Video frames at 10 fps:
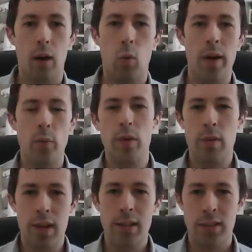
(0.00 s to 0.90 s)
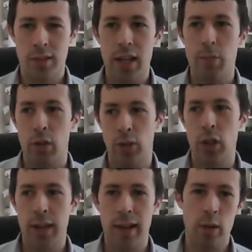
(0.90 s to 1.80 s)
When we write a statement of
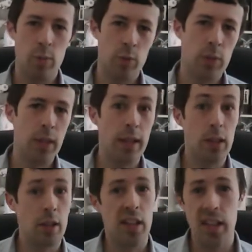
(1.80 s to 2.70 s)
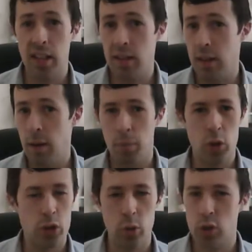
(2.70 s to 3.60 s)
learning outcomes, particularly in a
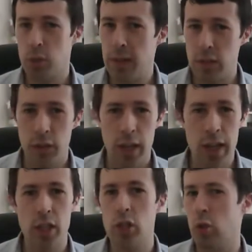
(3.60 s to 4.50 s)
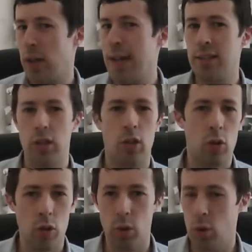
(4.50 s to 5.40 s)
module specification or
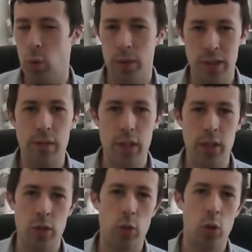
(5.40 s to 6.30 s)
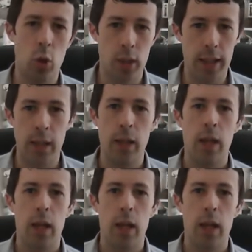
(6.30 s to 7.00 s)
catalogue or whatever it is you call it,